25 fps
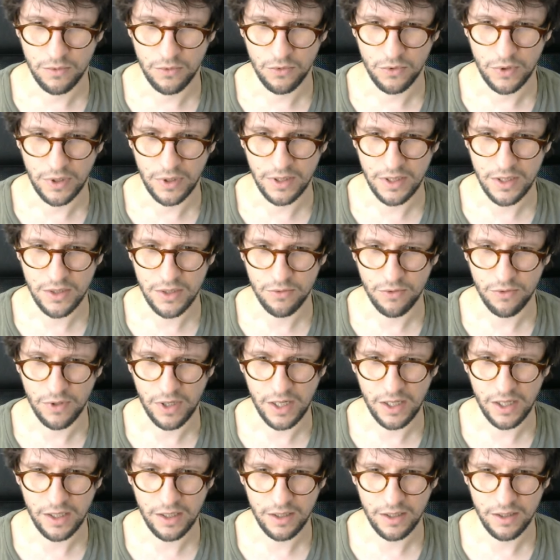in this
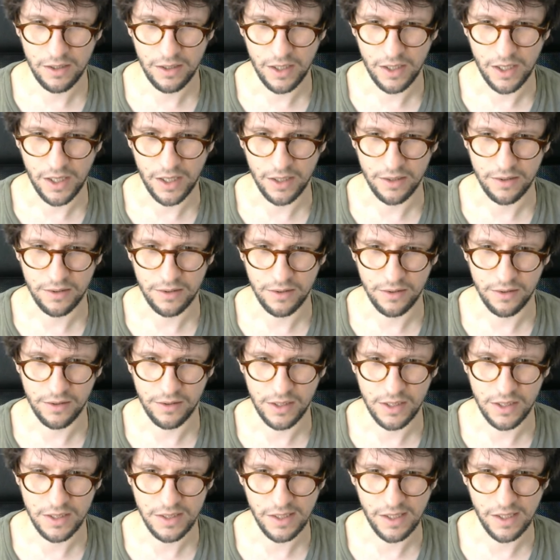file, at
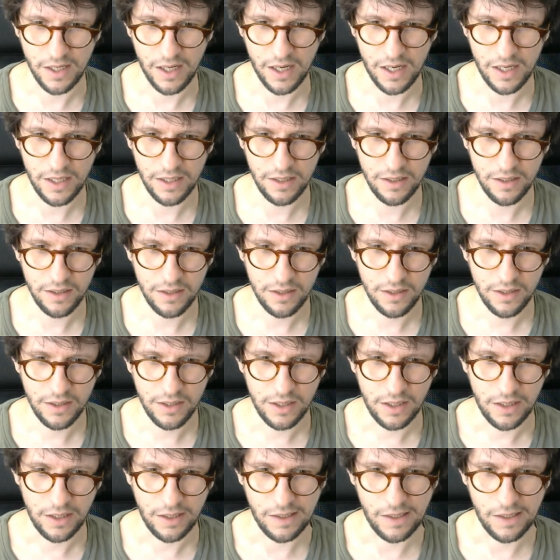this line,
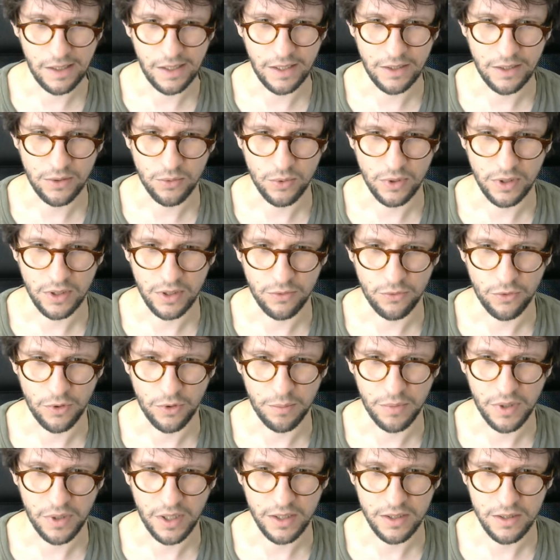it leaked
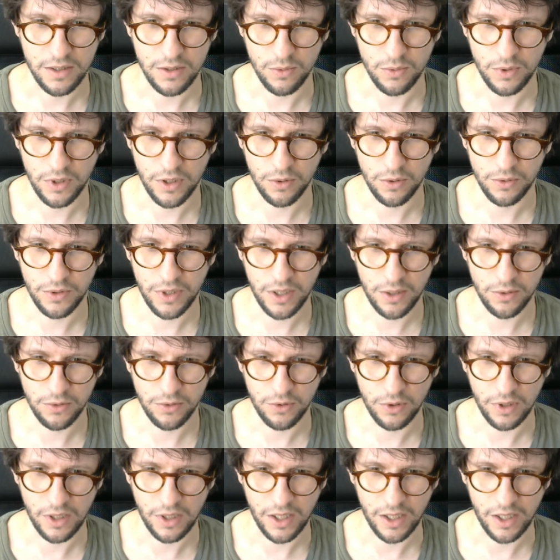24 bytes. So we go down
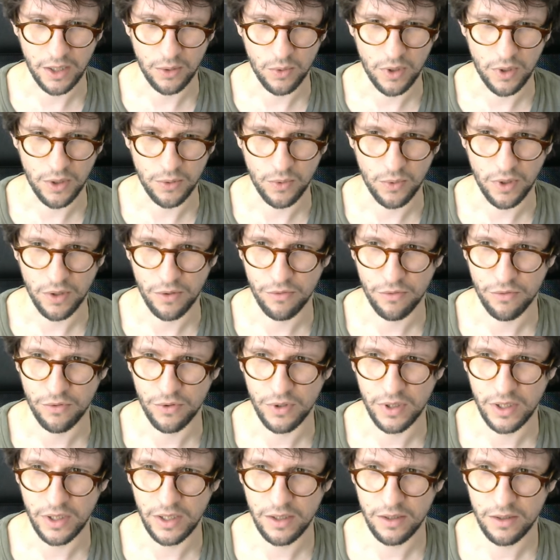to line
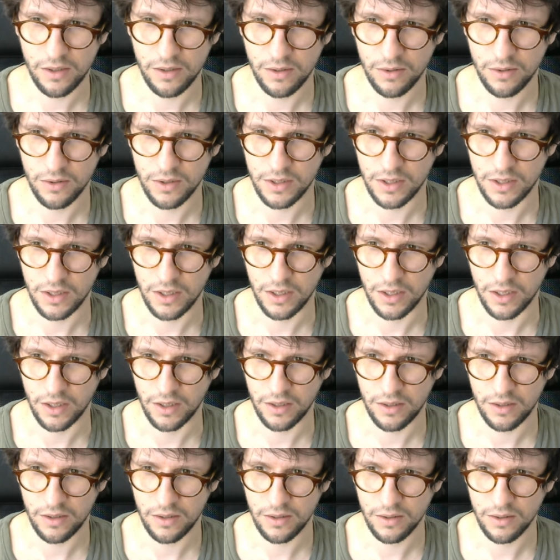113, see
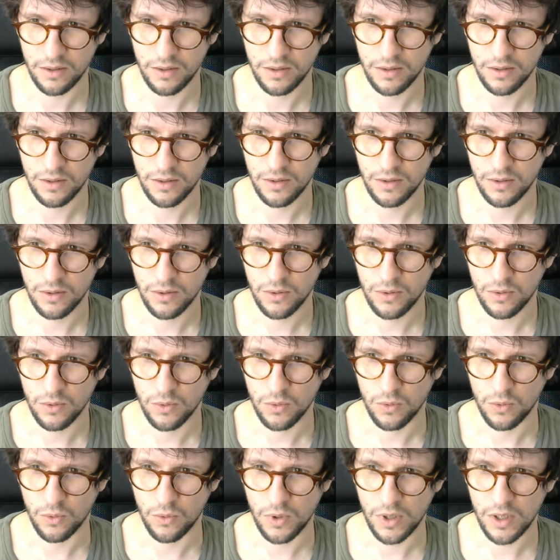here,
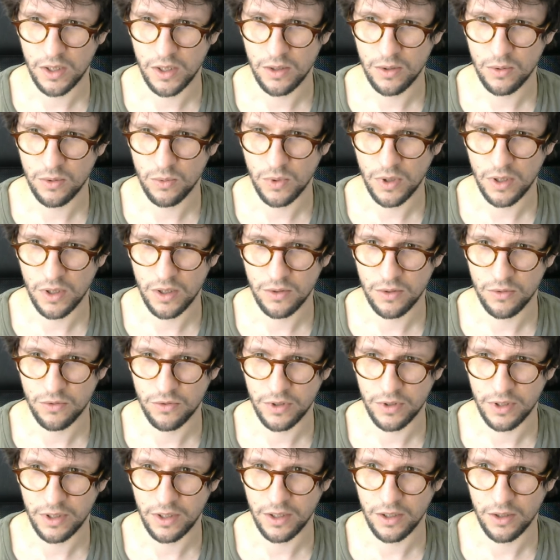
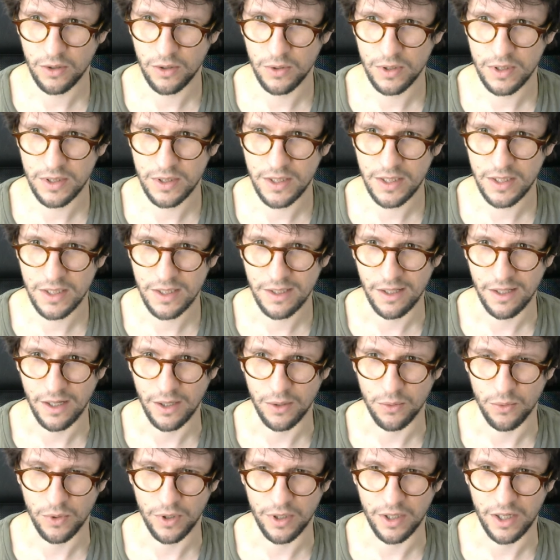113, oh, it's this
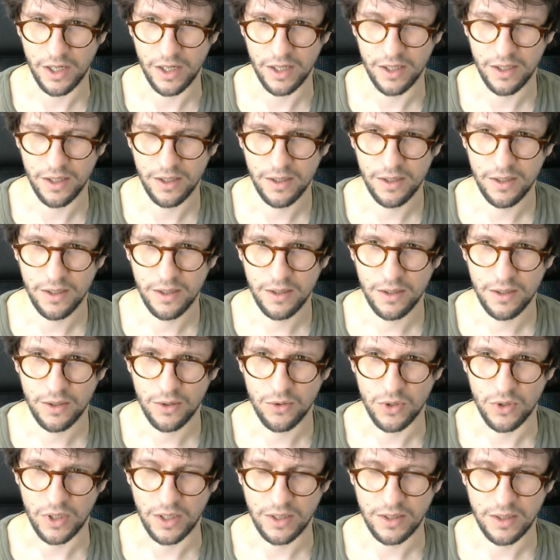line where I
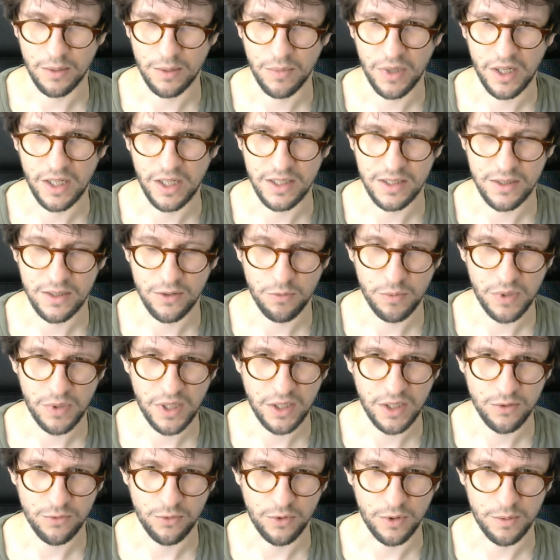created my list of
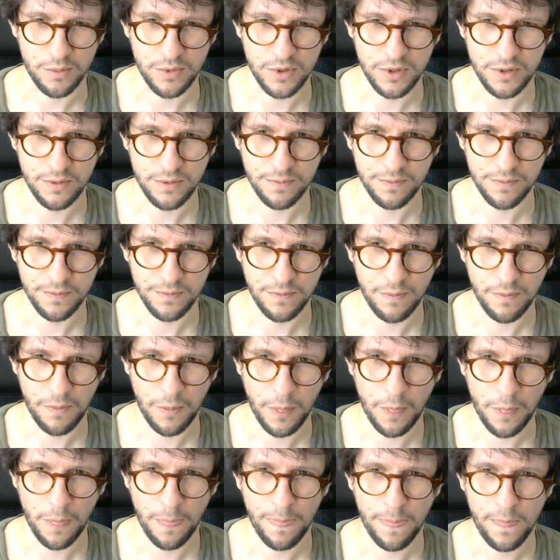platforms.
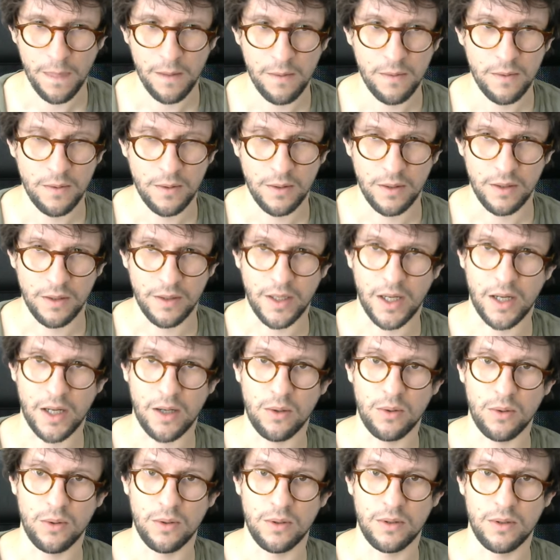
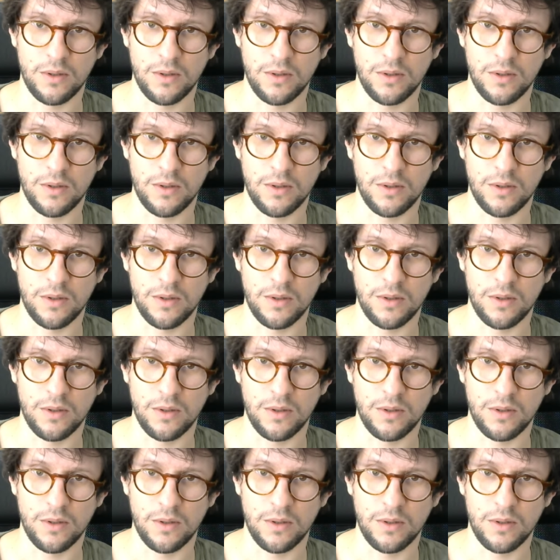Now,